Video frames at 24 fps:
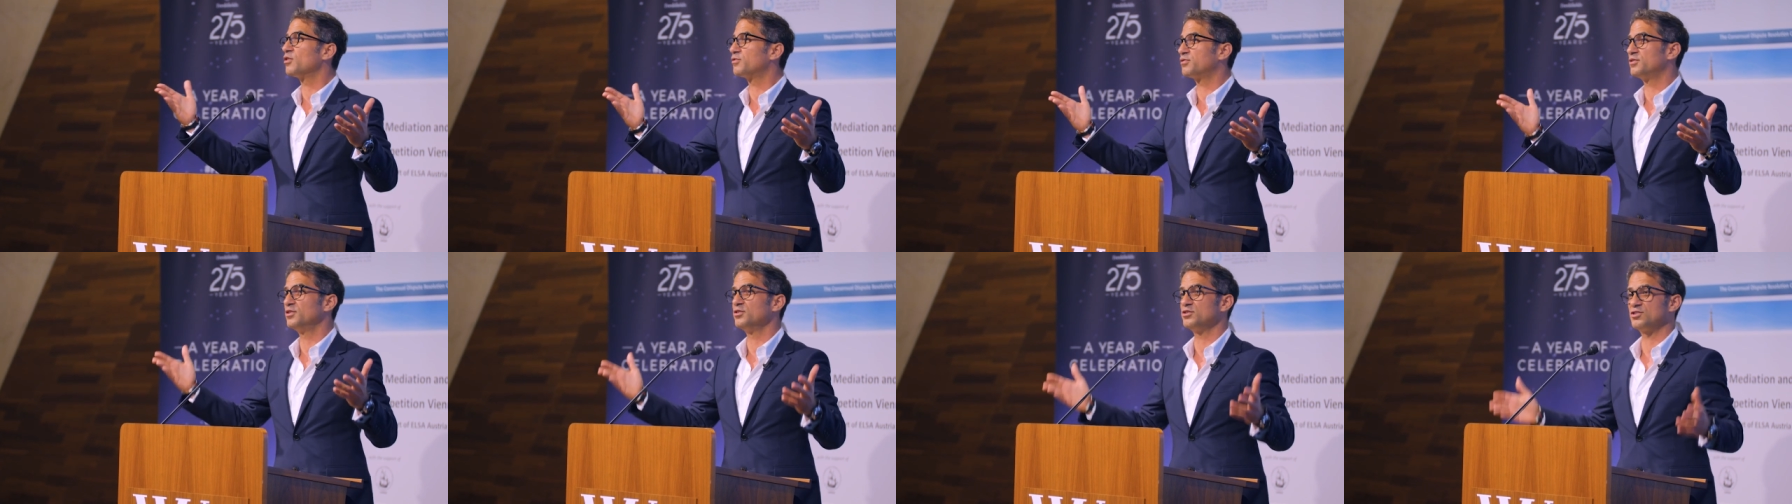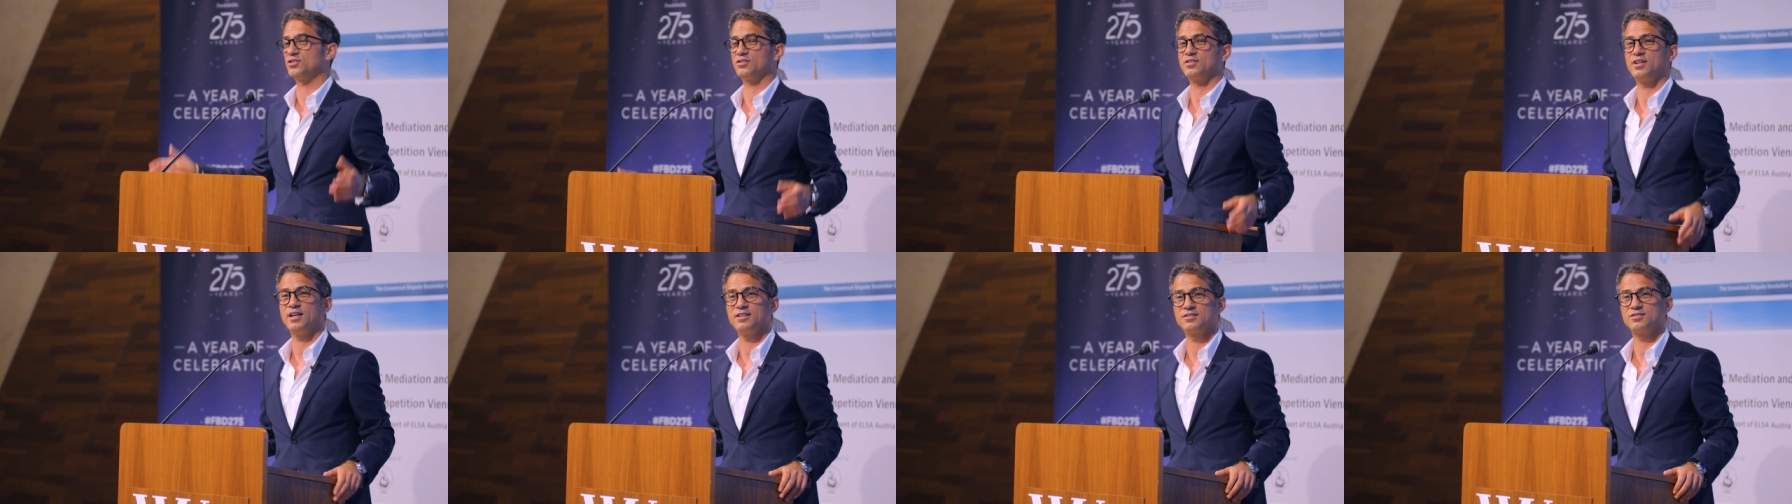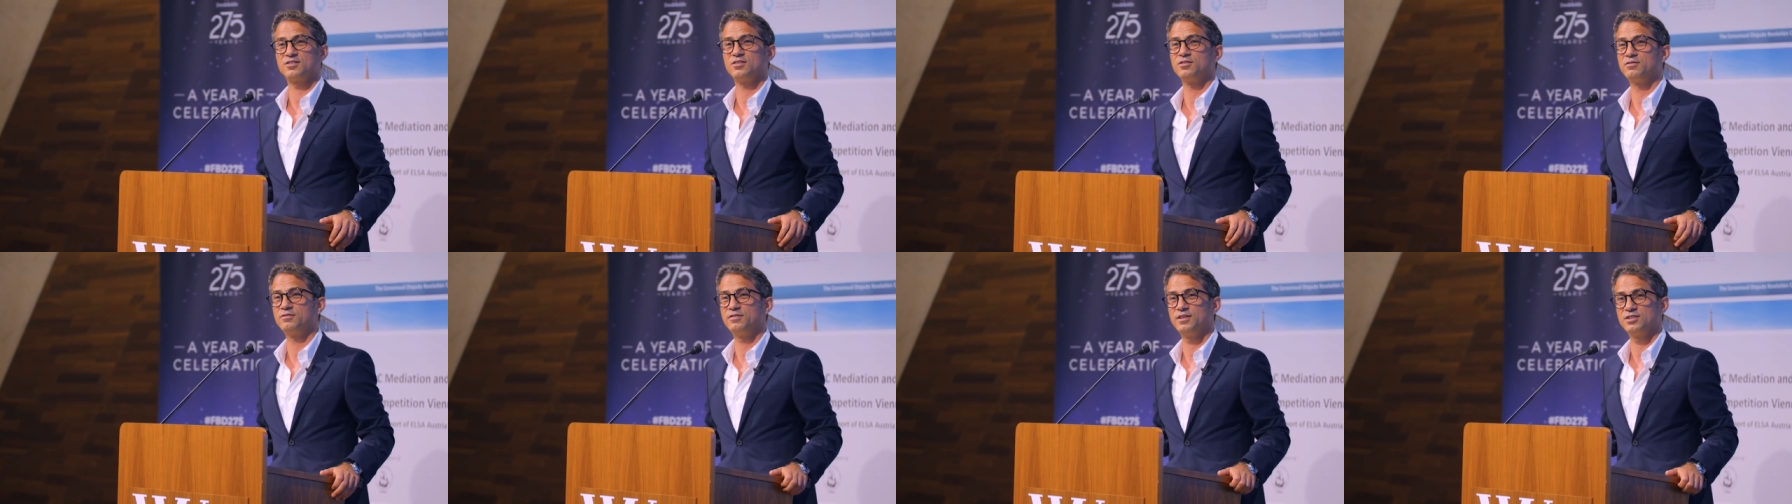future, that's
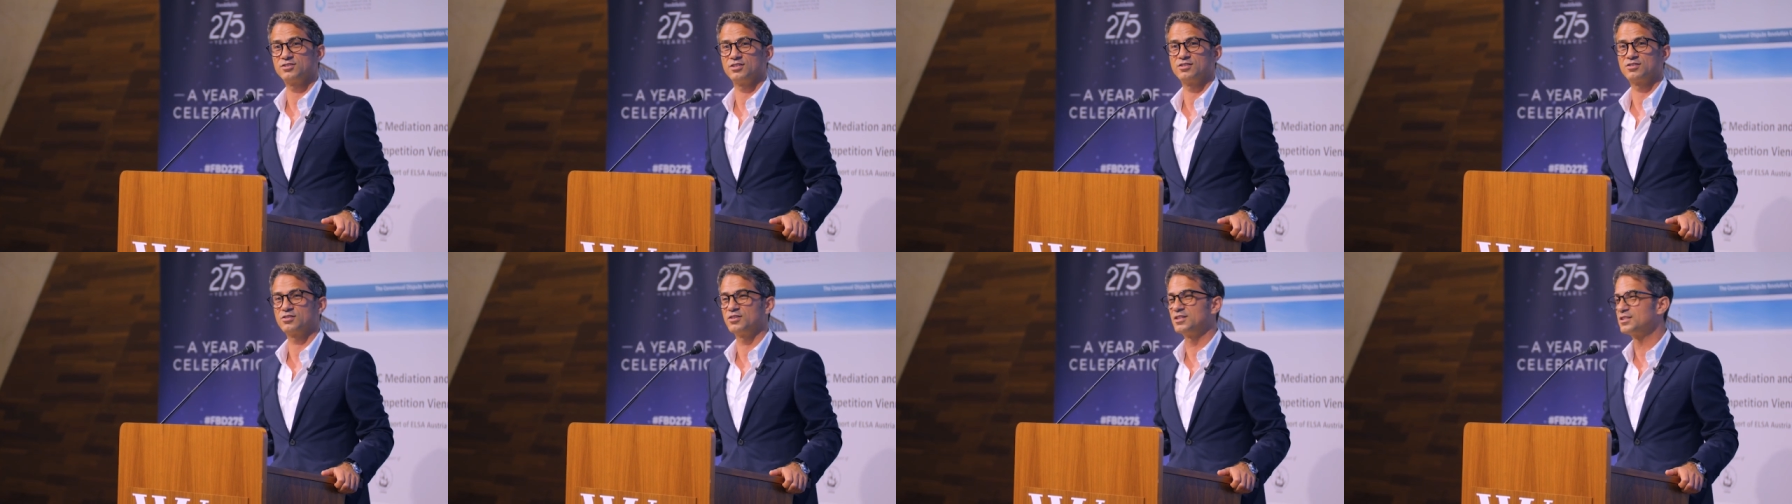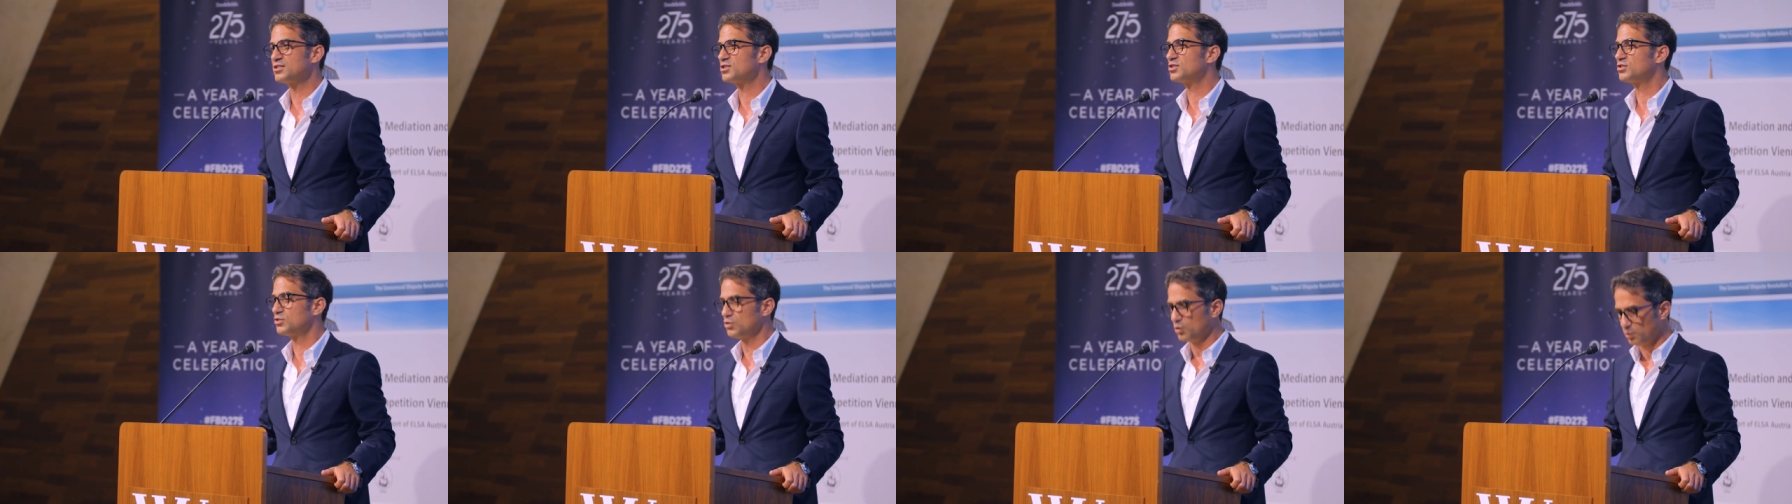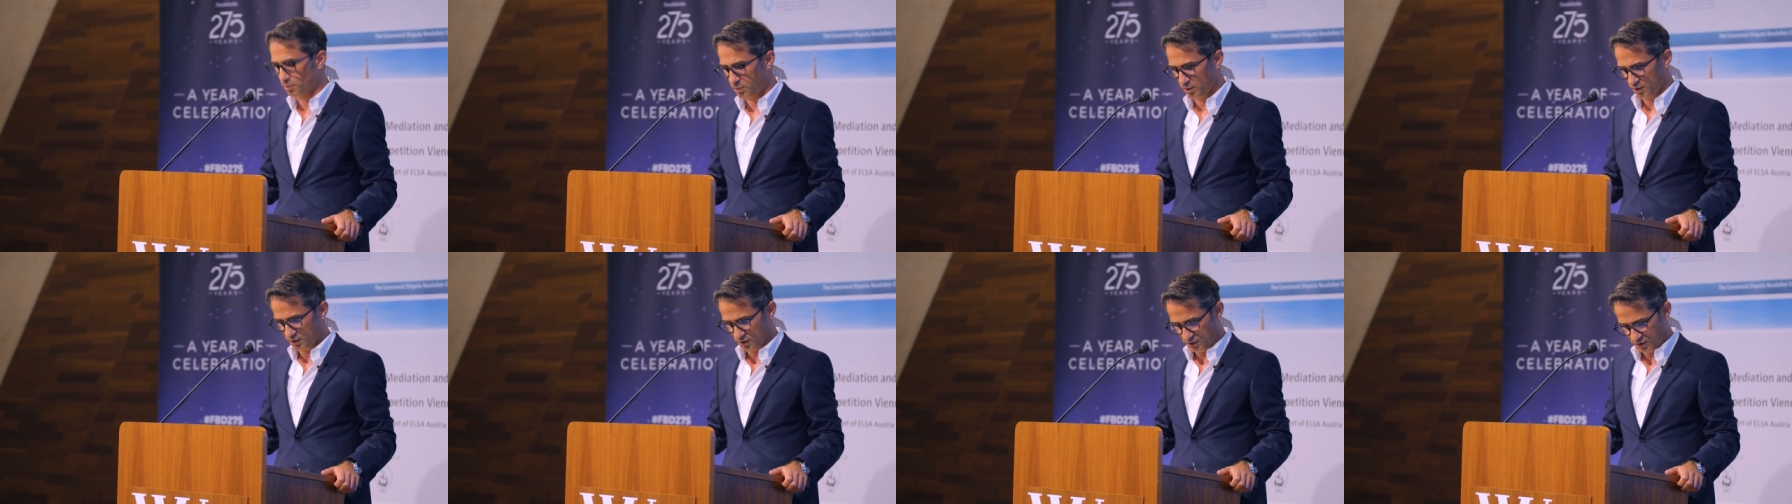your vision. So it's
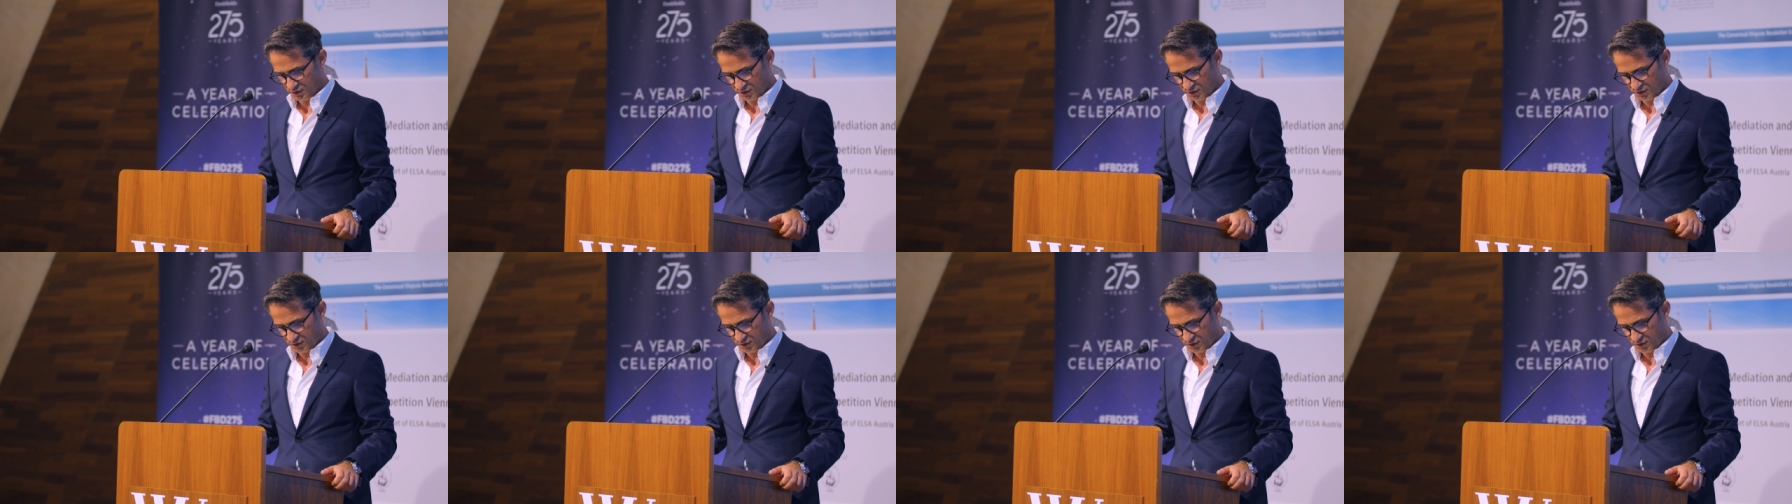super,